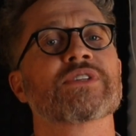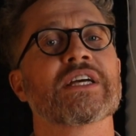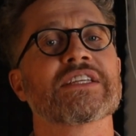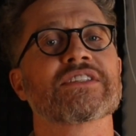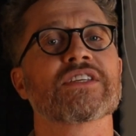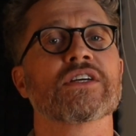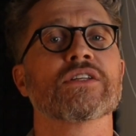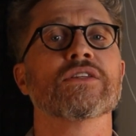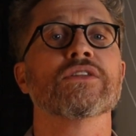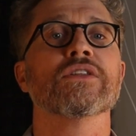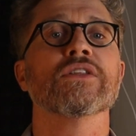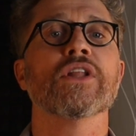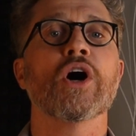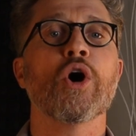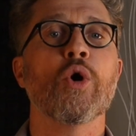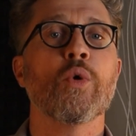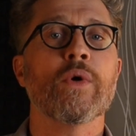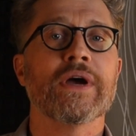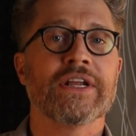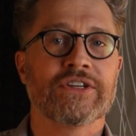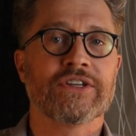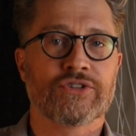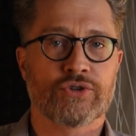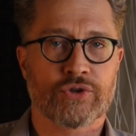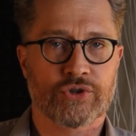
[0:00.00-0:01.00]
sets a
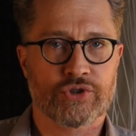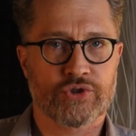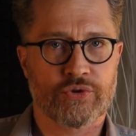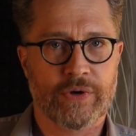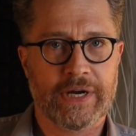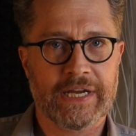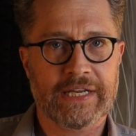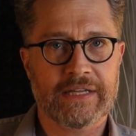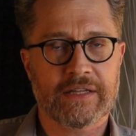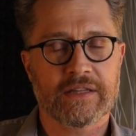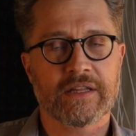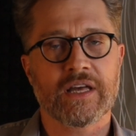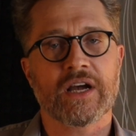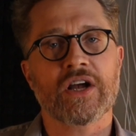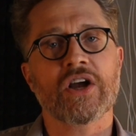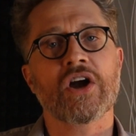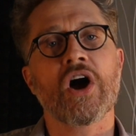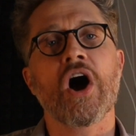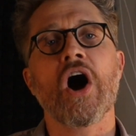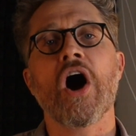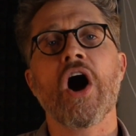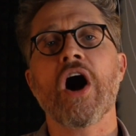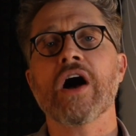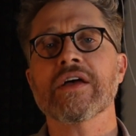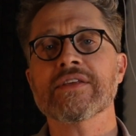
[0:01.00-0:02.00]
low interest rate, the
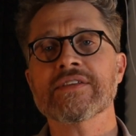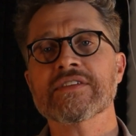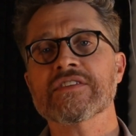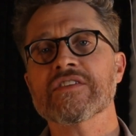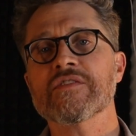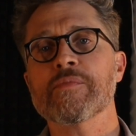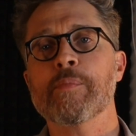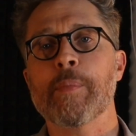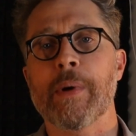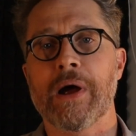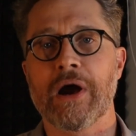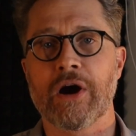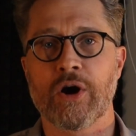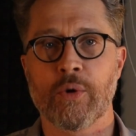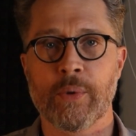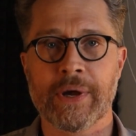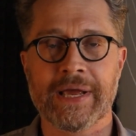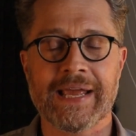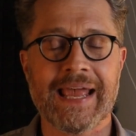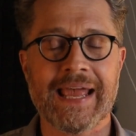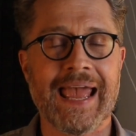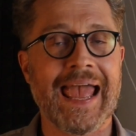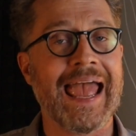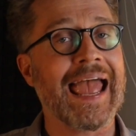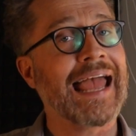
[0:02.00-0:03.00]
cost of
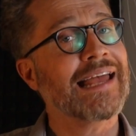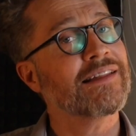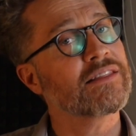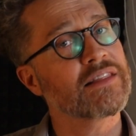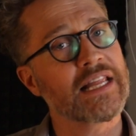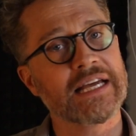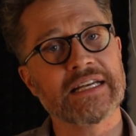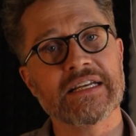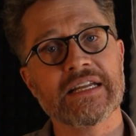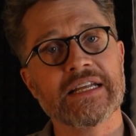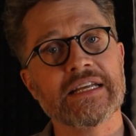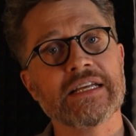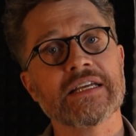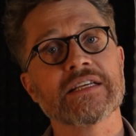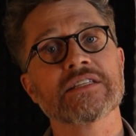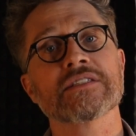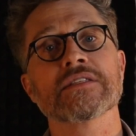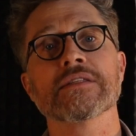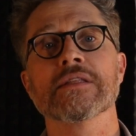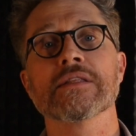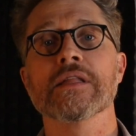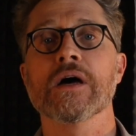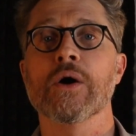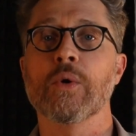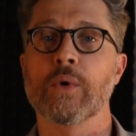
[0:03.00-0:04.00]
borrowing and lending
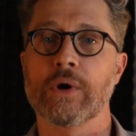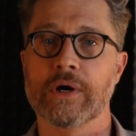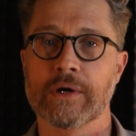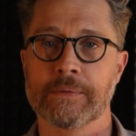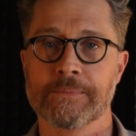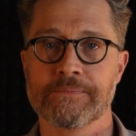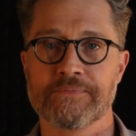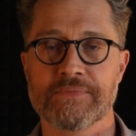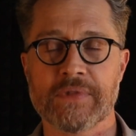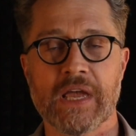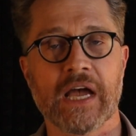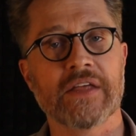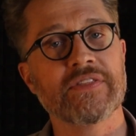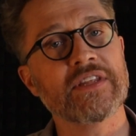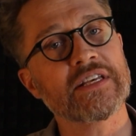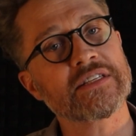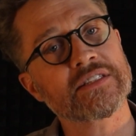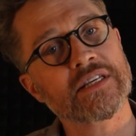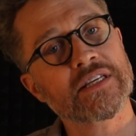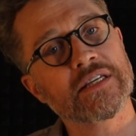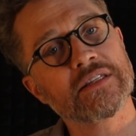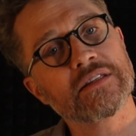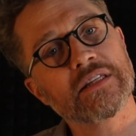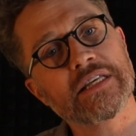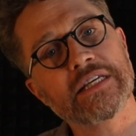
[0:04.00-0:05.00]
is lower, and
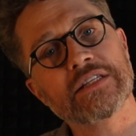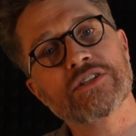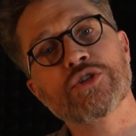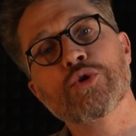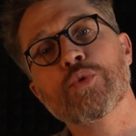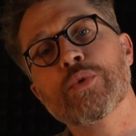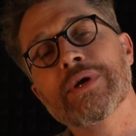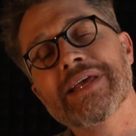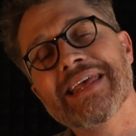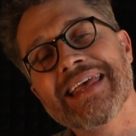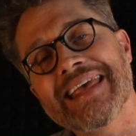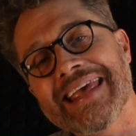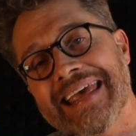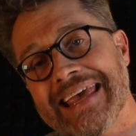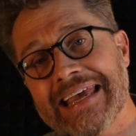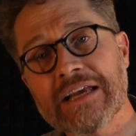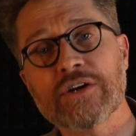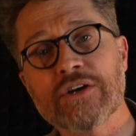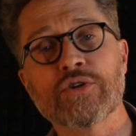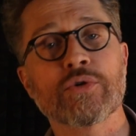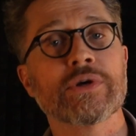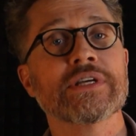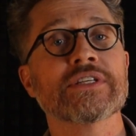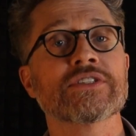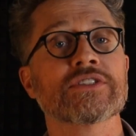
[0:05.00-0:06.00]
this can lead to
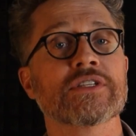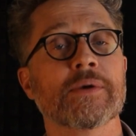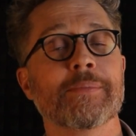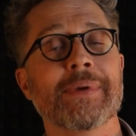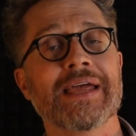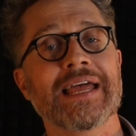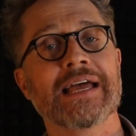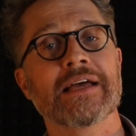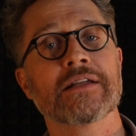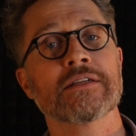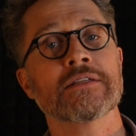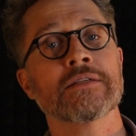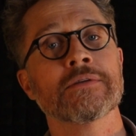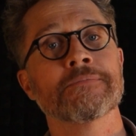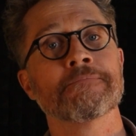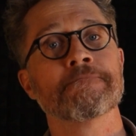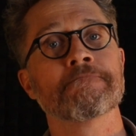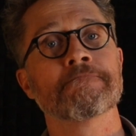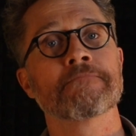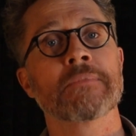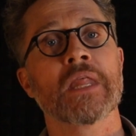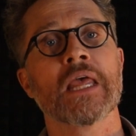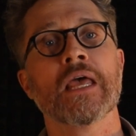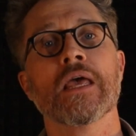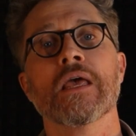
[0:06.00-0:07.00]
increased demand
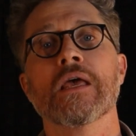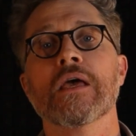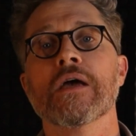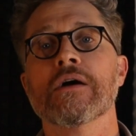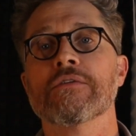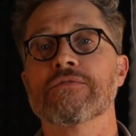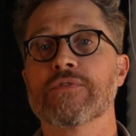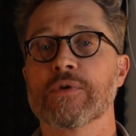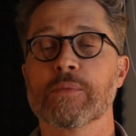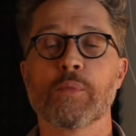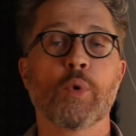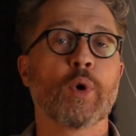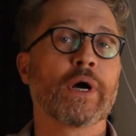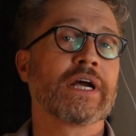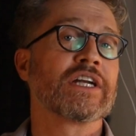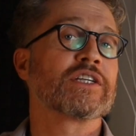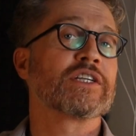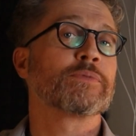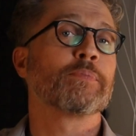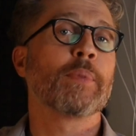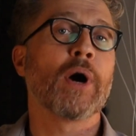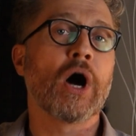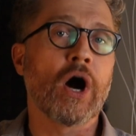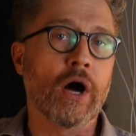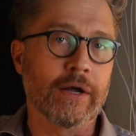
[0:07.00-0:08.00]
for
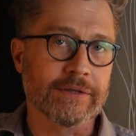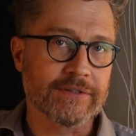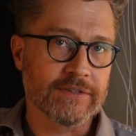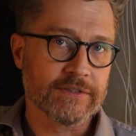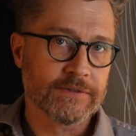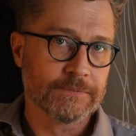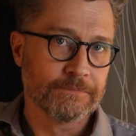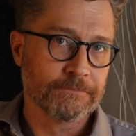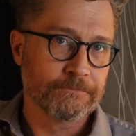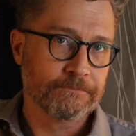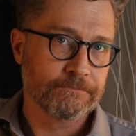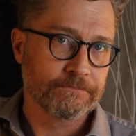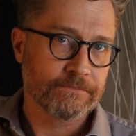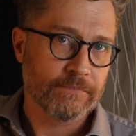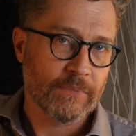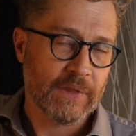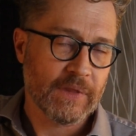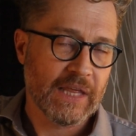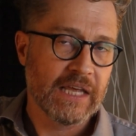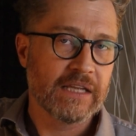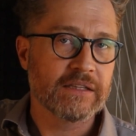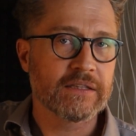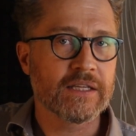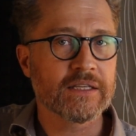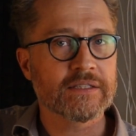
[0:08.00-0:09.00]
mortgage bonds.
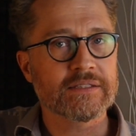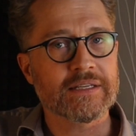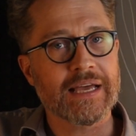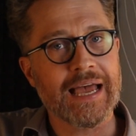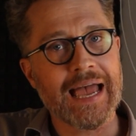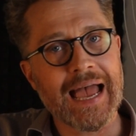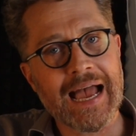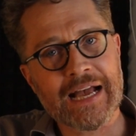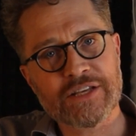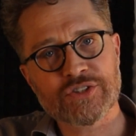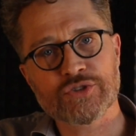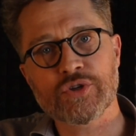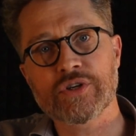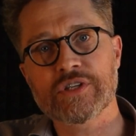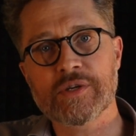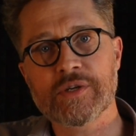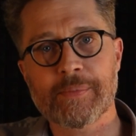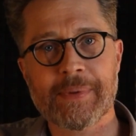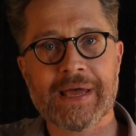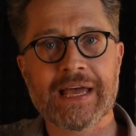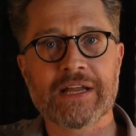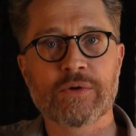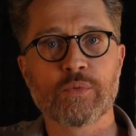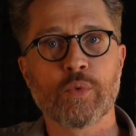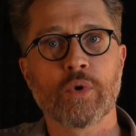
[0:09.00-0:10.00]
This extra
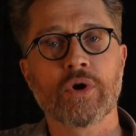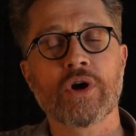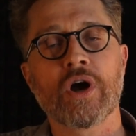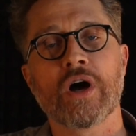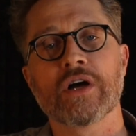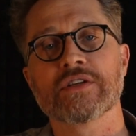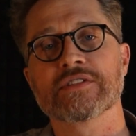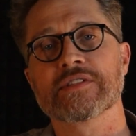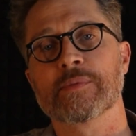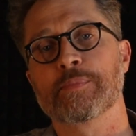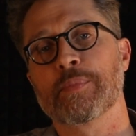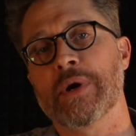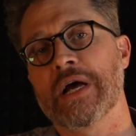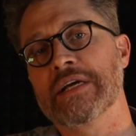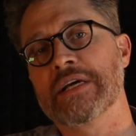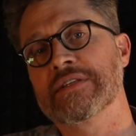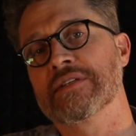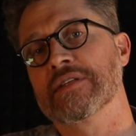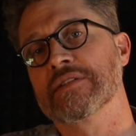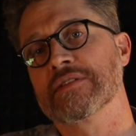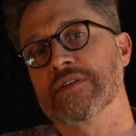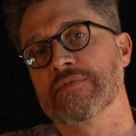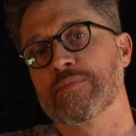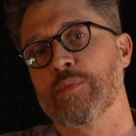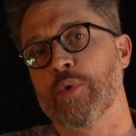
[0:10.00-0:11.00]
demand will cause the
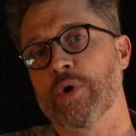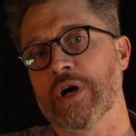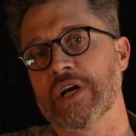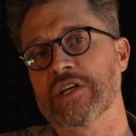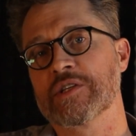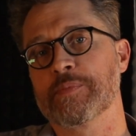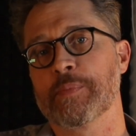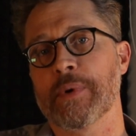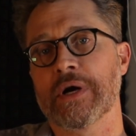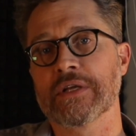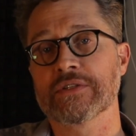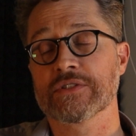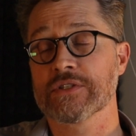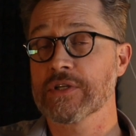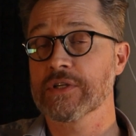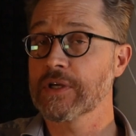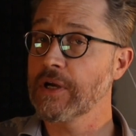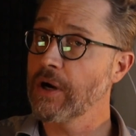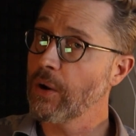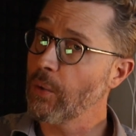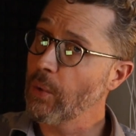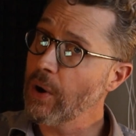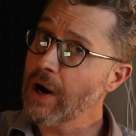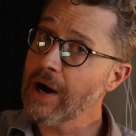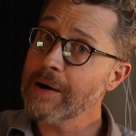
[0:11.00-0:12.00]
prices of mortgage bonds to
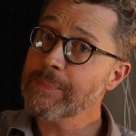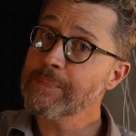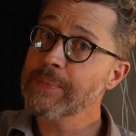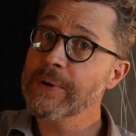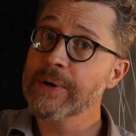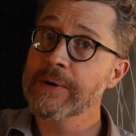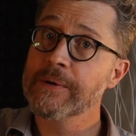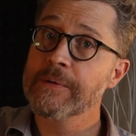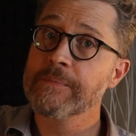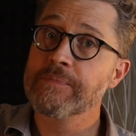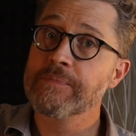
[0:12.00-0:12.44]
go up,